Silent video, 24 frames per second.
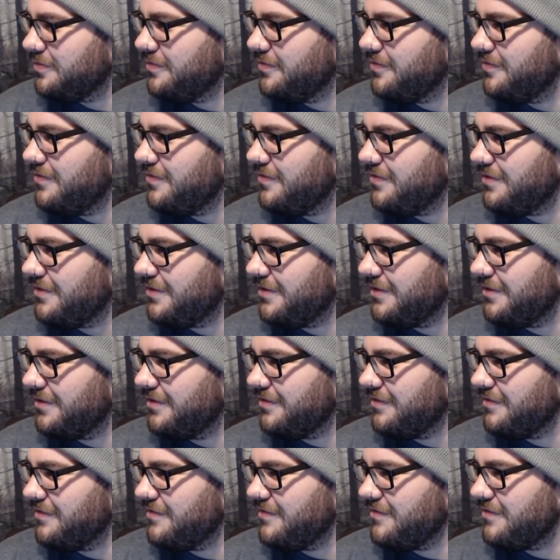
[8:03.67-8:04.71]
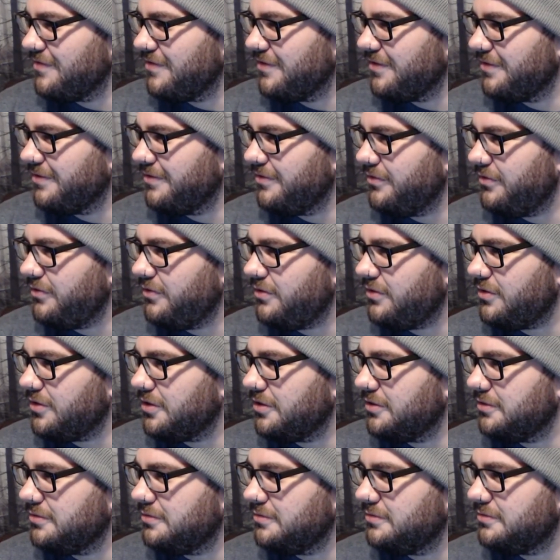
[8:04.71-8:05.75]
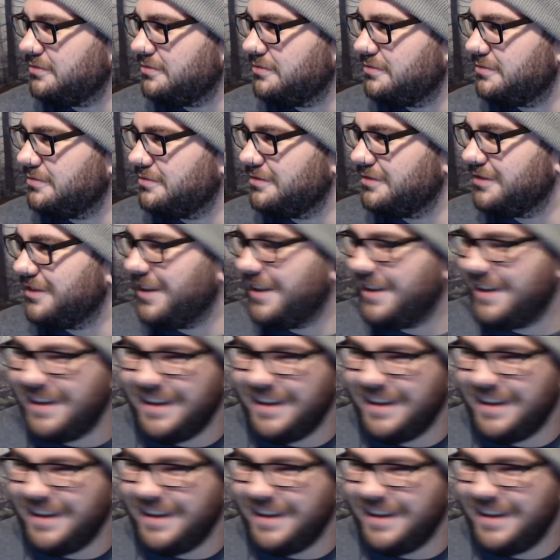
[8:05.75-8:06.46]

funny if he's just like playing Mario Maker.